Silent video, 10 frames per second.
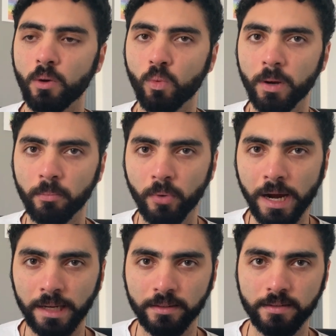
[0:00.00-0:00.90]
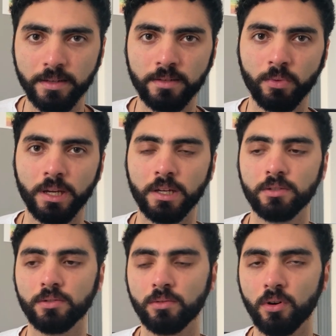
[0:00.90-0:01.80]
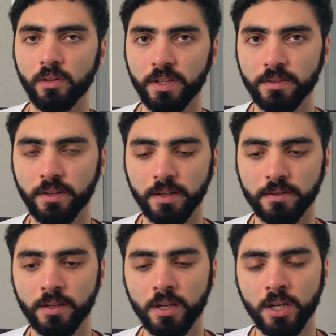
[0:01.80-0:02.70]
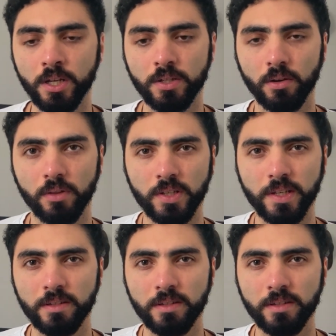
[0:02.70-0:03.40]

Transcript: what practices we can do, all these things. So this is